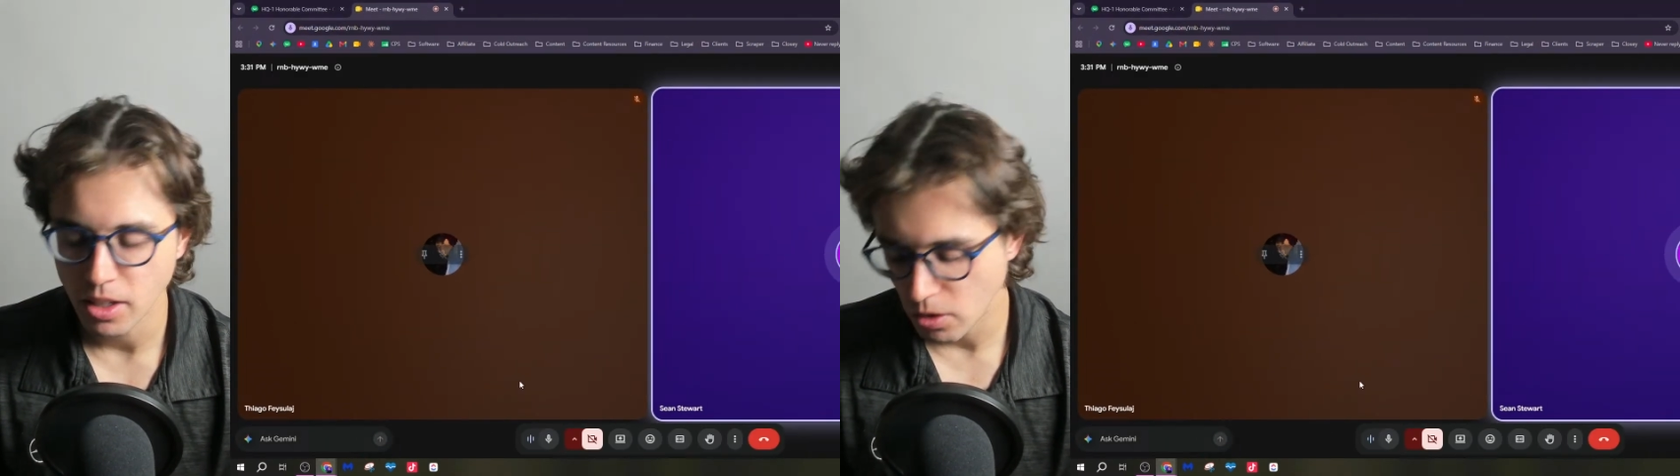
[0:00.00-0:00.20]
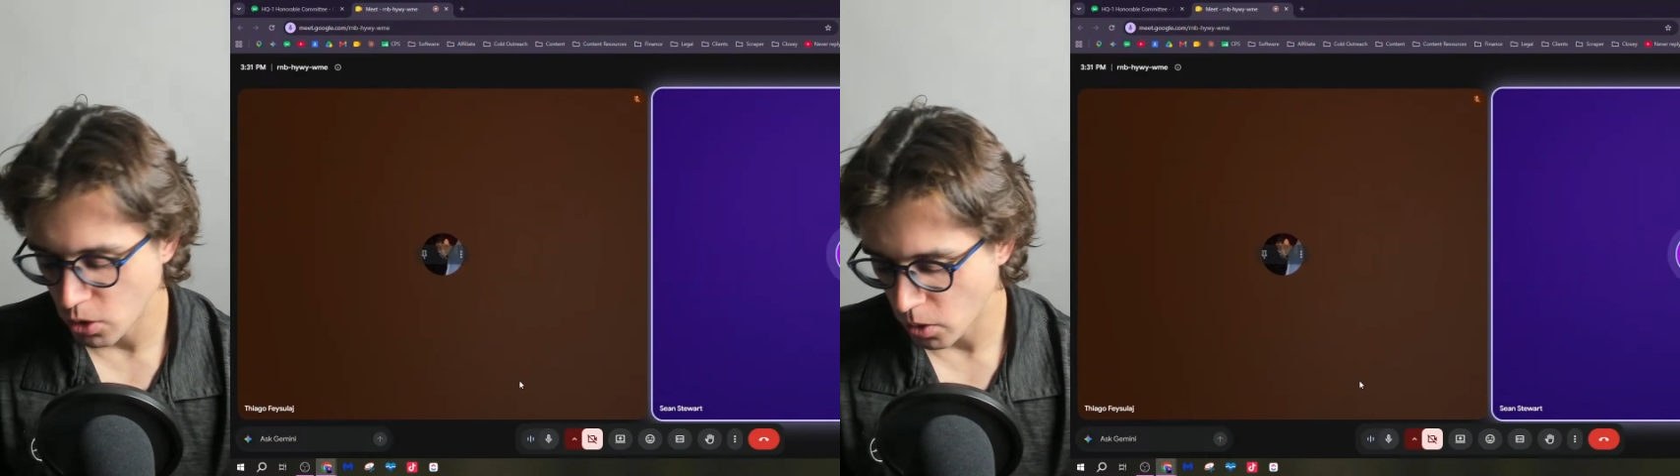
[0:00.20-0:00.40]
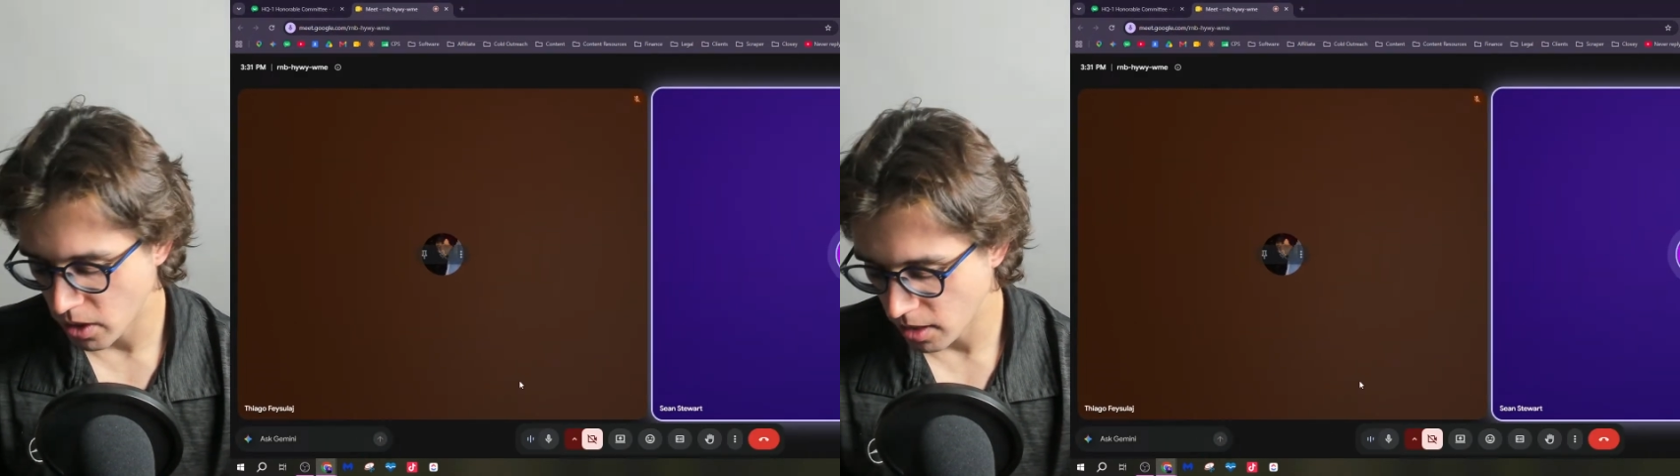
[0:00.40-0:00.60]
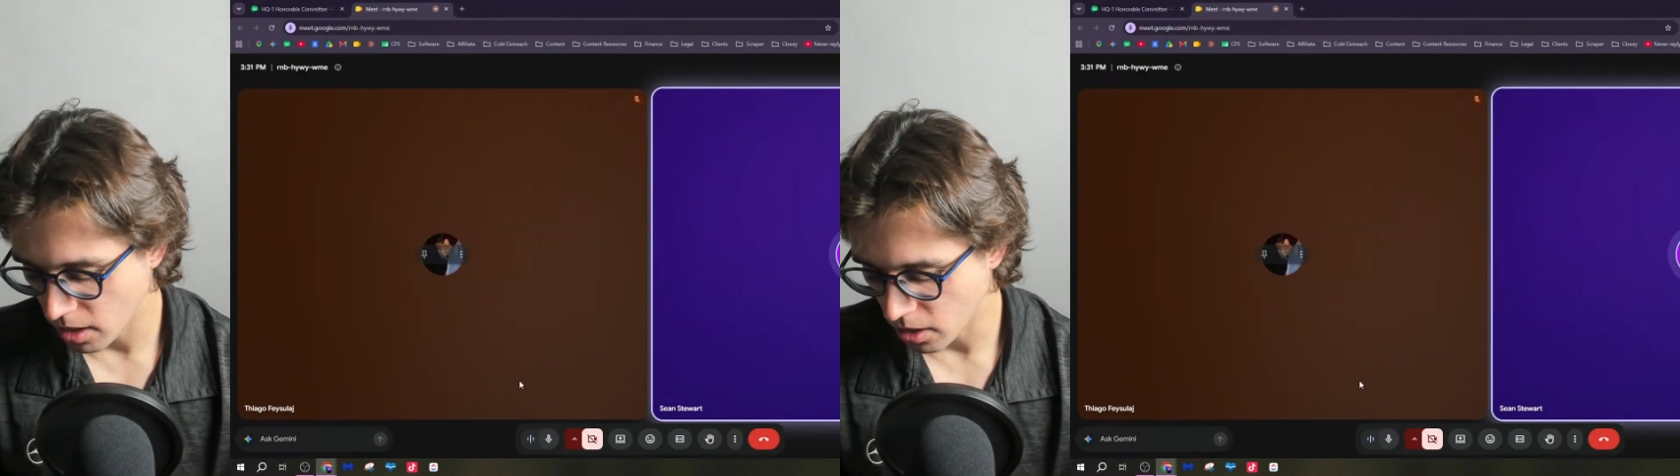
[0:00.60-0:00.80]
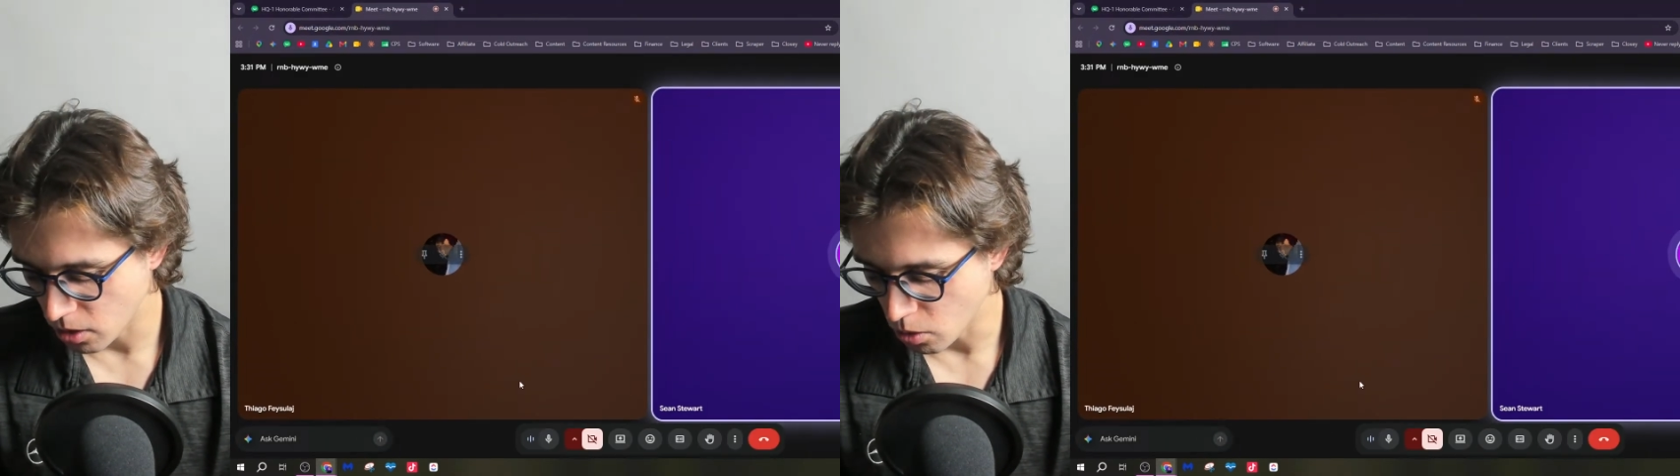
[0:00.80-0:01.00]
join the
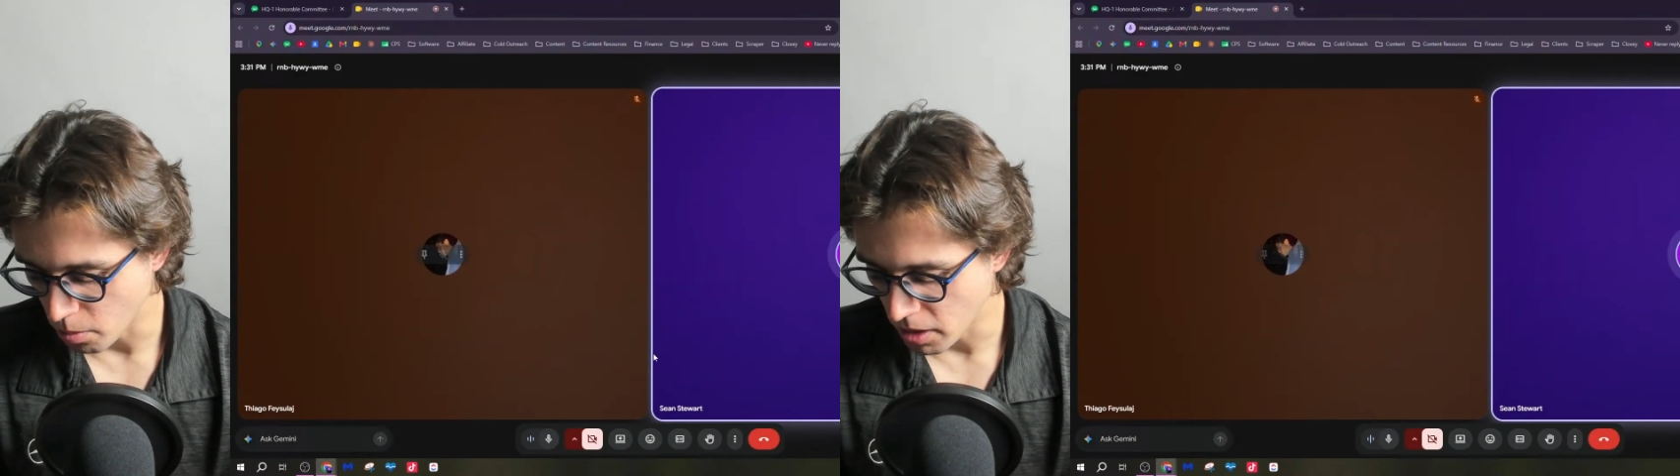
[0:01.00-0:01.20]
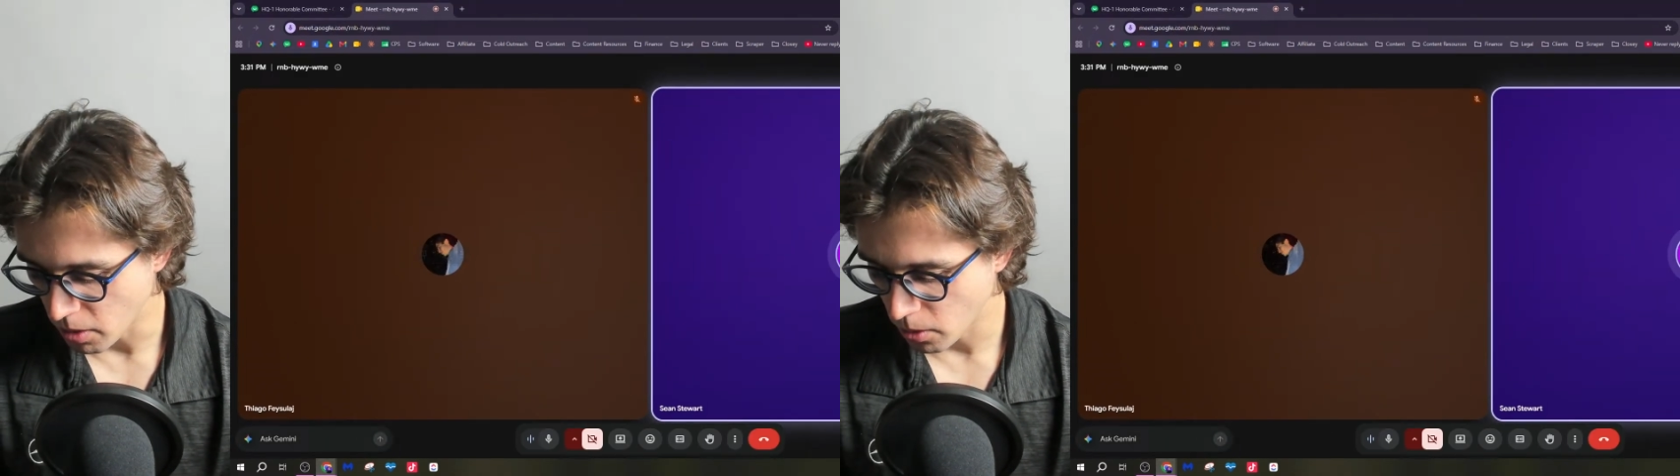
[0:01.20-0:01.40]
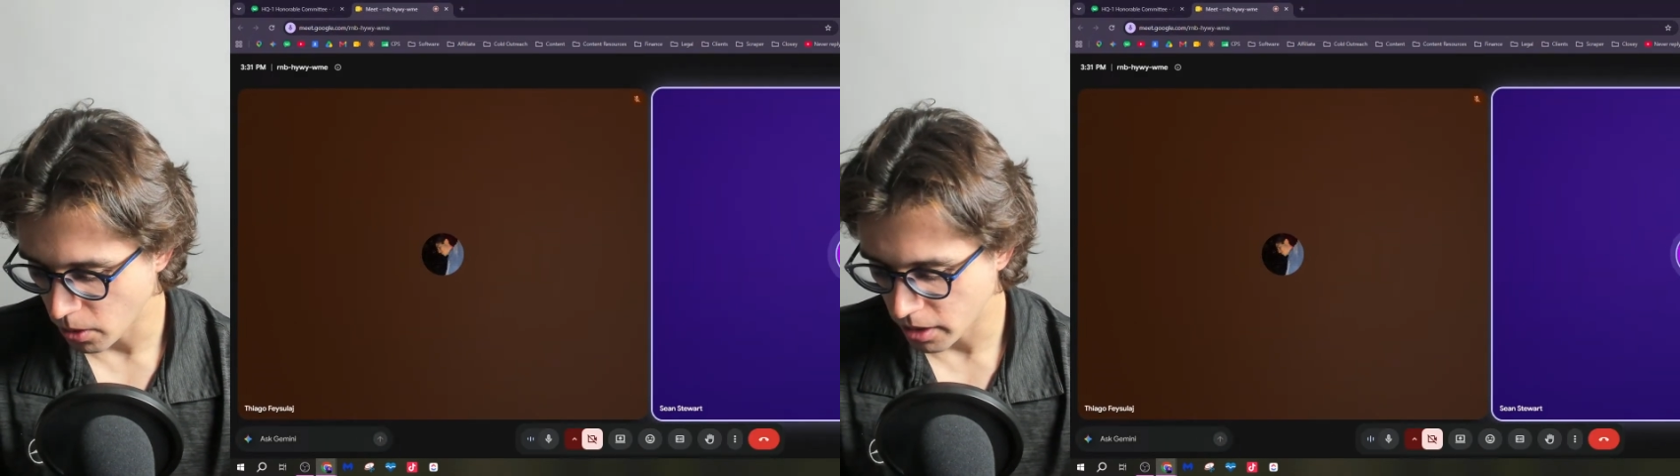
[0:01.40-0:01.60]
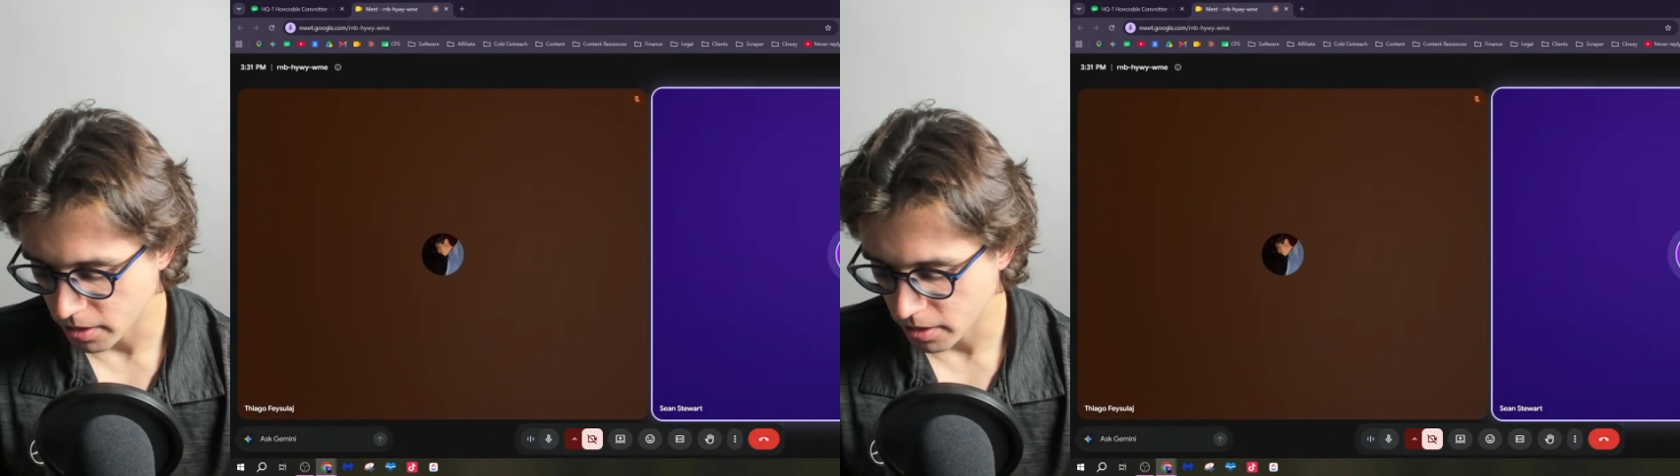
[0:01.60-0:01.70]
Google Meet real quick?